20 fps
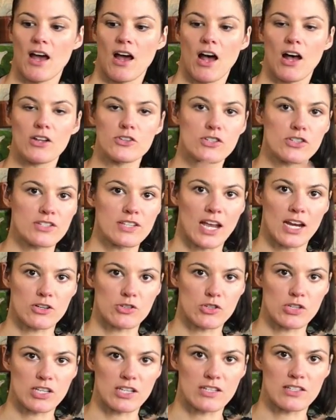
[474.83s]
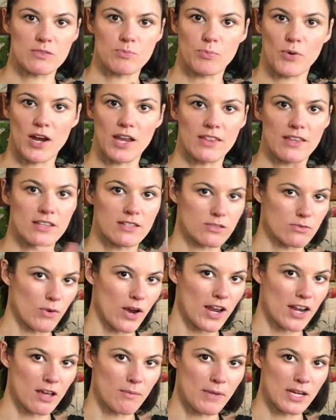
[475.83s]
I'll just actually spray this
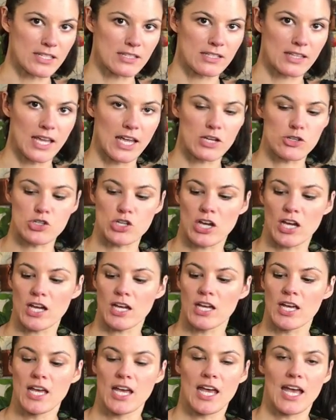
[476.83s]
right on my Tillandsia,